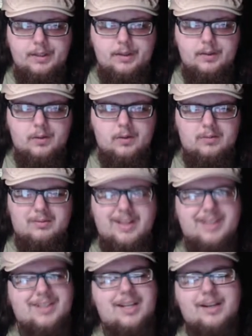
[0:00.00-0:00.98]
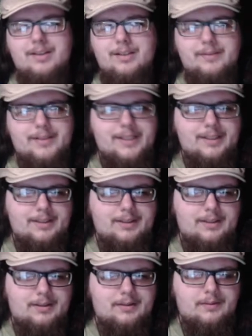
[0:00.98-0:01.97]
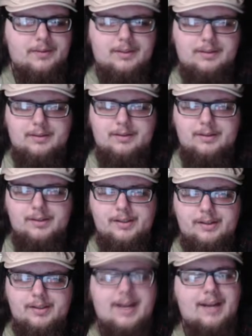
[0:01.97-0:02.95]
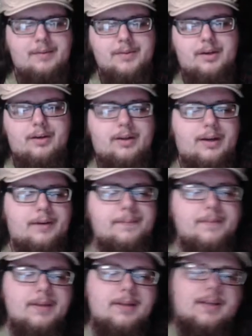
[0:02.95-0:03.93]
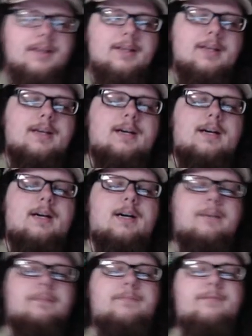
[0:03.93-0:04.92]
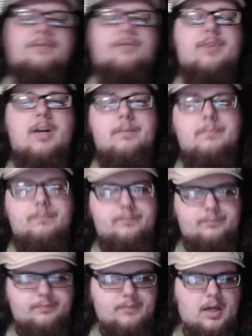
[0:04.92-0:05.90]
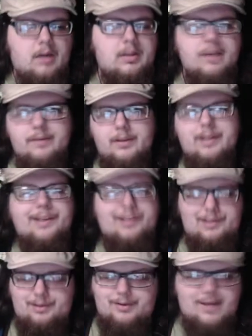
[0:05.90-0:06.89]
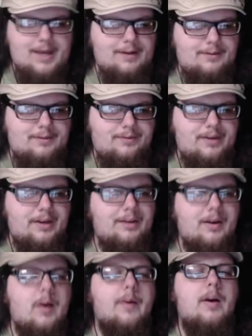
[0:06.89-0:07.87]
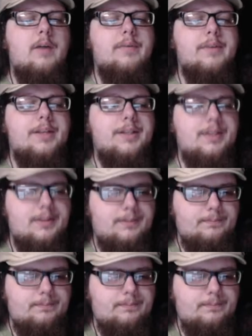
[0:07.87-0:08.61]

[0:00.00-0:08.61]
or last night or something like that. Was it earlier? Yeah, it was earlier. I'll leave a link to that video going over this.